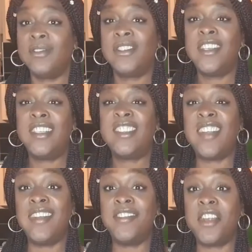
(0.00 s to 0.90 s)
She's
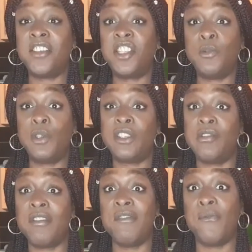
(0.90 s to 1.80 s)
telling us she was
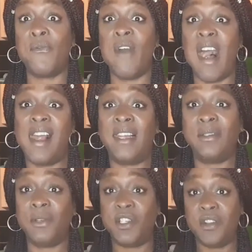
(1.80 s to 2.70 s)
looking
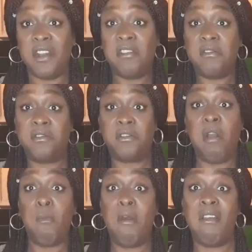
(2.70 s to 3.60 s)
fine with your little
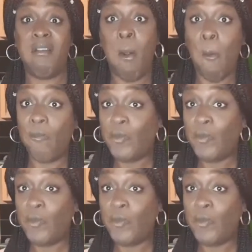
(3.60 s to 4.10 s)
top on.